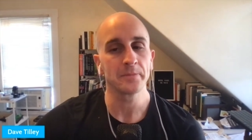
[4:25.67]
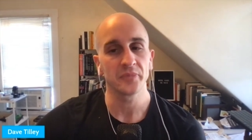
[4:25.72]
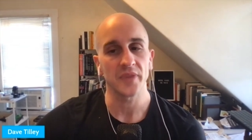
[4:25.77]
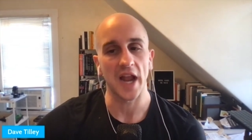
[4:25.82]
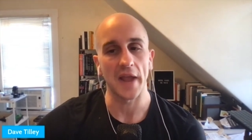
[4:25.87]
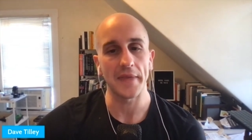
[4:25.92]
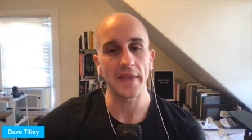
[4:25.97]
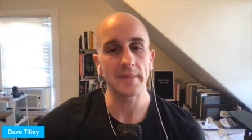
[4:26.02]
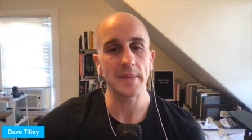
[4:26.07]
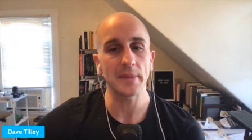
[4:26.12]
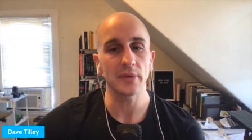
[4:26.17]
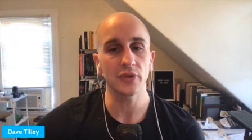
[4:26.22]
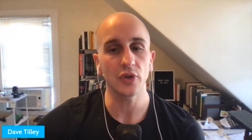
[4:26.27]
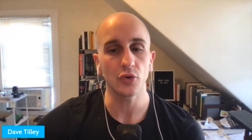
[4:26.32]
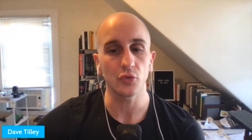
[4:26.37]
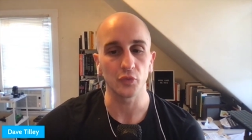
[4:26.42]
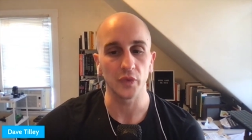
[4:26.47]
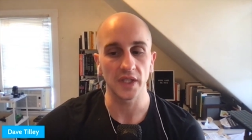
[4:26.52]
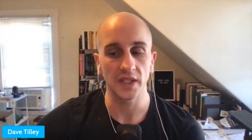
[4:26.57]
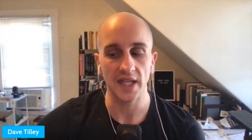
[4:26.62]
I think people
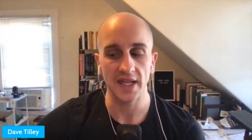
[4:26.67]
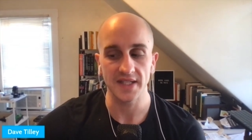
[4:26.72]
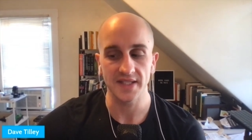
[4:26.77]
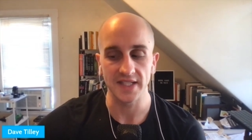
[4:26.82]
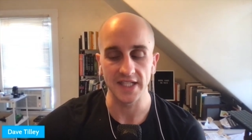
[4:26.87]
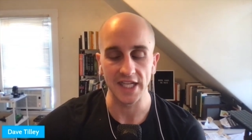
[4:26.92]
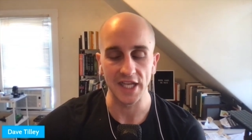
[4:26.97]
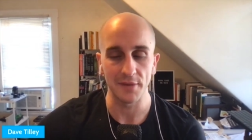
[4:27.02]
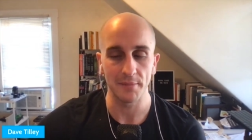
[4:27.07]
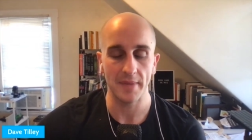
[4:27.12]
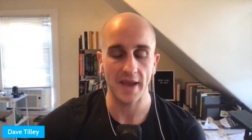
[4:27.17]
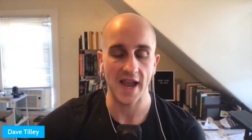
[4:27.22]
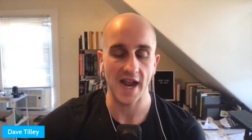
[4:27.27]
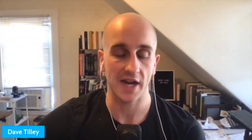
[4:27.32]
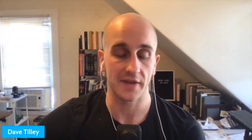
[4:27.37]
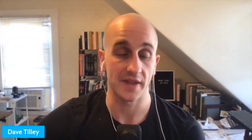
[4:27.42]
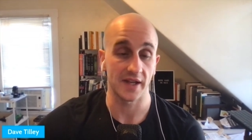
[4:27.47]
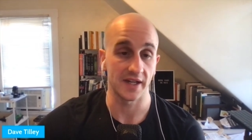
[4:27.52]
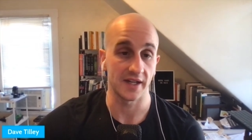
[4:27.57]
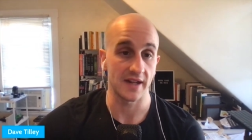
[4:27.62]
don't realize the
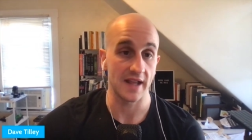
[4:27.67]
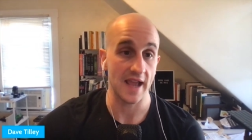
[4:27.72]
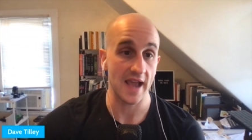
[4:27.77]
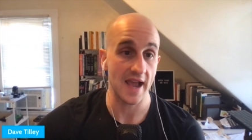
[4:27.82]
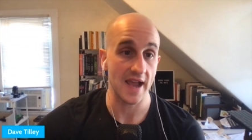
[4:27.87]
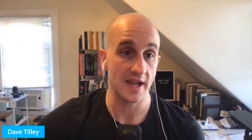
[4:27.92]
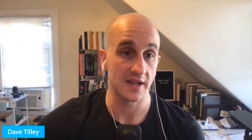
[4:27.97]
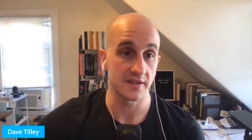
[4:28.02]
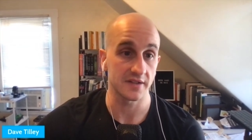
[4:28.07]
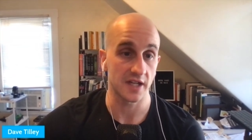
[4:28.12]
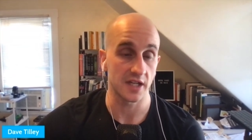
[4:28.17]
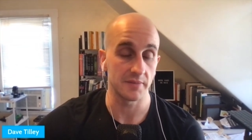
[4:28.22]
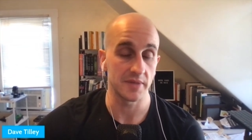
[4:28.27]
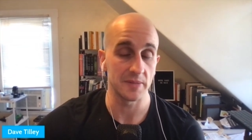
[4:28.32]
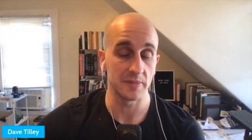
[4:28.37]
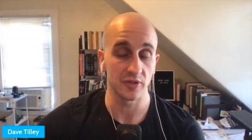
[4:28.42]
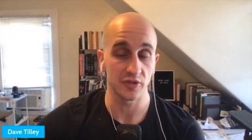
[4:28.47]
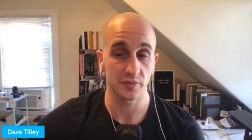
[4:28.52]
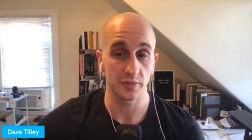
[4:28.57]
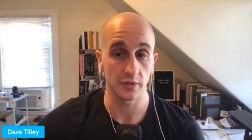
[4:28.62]
impact that it has on
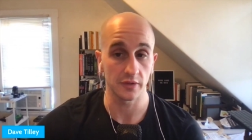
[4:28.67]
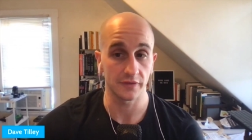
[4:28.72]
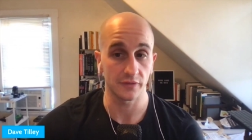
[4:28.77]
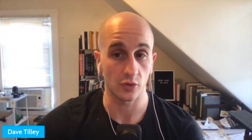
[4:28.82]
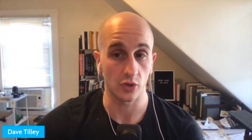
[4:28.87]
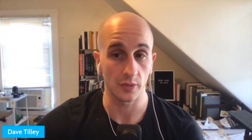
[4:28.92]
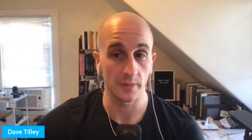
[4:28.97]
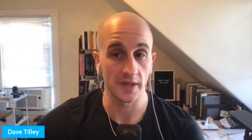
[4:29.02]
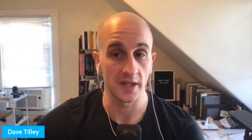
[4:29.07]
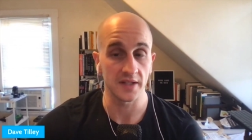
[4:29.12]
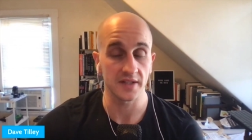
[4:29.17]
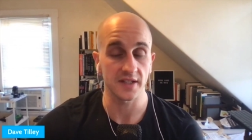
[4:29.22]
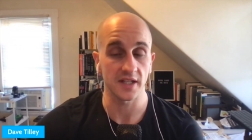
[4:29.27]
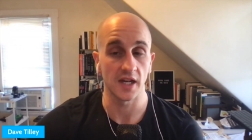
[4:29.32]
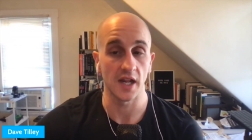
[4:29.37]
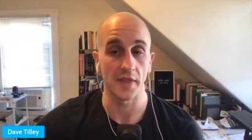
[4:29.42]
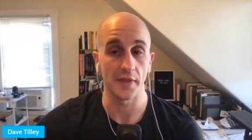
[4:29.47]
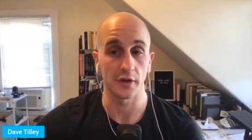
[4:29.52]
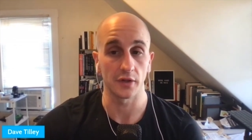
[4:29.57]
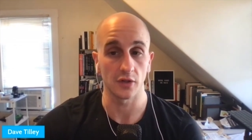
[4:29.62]
people's performance and
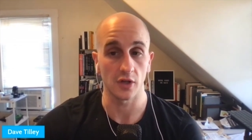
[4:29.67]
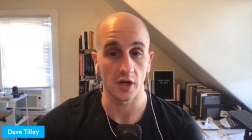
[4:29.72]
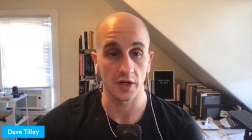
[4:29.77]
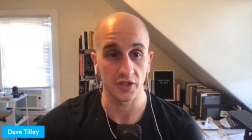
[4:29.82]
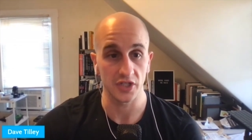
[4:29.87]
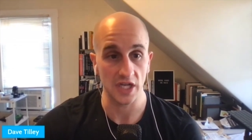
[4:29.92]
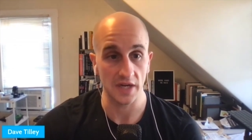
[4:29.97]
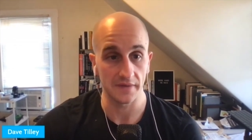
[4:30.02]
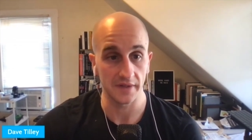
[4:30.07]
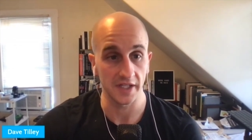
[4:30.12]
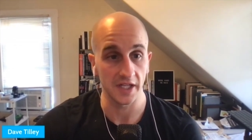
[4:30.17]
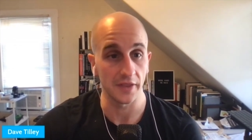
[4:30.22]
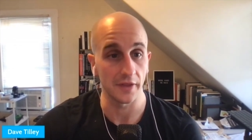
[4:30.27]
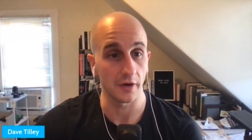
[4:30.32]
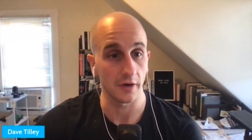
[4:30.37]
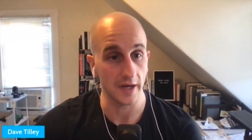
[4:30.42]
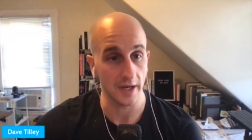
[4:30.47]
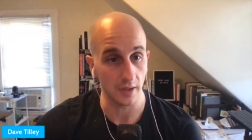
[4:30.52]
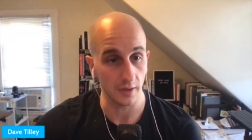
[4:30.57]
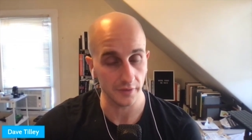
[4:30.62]
on their longevity and their
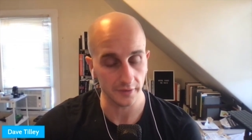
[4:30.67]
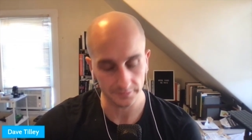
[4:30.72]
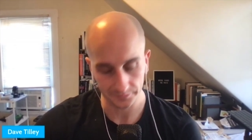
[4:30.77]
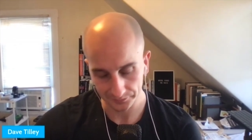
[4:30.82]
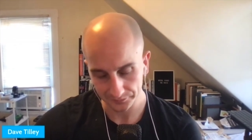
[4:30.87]
health.